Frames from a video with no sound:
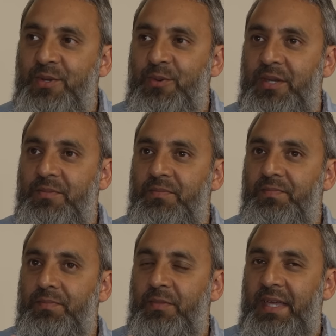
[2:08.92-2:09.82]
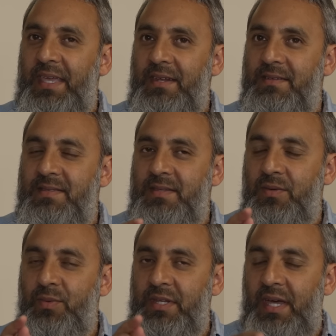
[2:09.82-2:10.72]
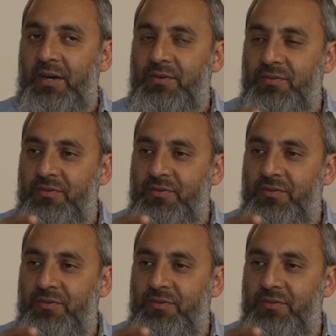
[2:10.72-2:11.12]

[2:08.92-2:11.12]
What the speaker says: So when my candidacy went out on